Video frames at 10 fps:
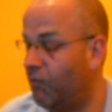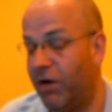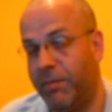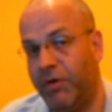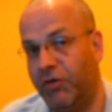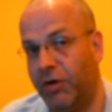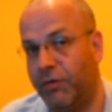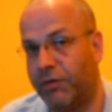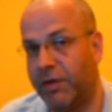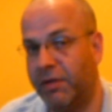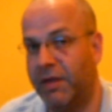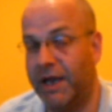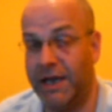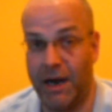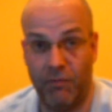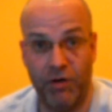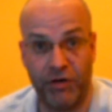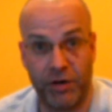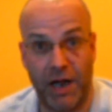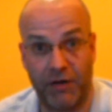reproduce the
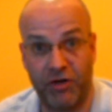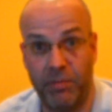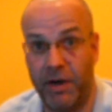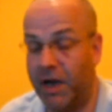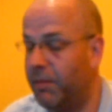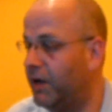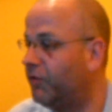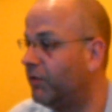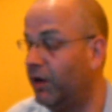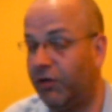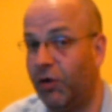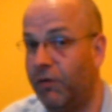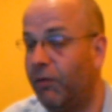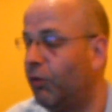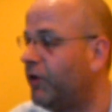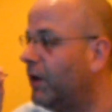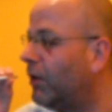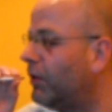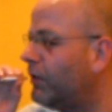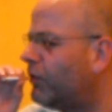original RGB image at 240
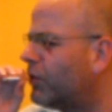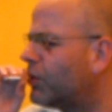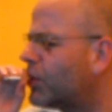lines,